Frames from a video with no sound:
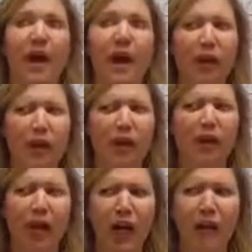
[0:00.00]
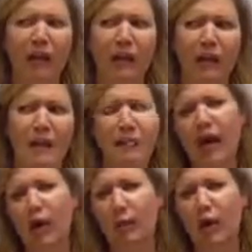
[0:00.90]
I really heard about this
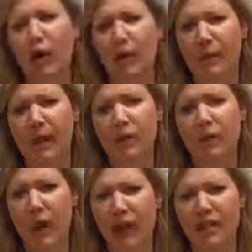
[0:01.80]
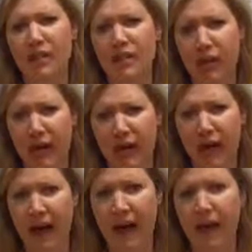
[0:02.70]
POWR program and I would like to try
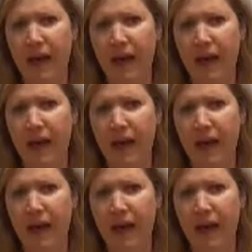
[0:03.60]
that.